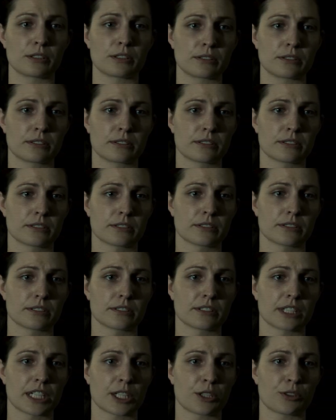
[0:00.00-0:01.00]
that tree is
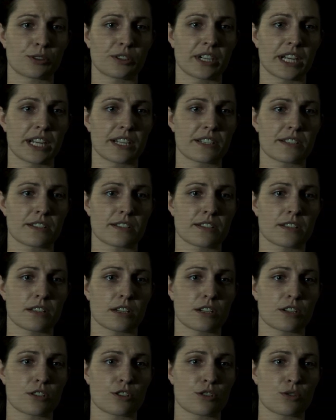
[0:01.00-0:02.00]
life-giving for these aliens.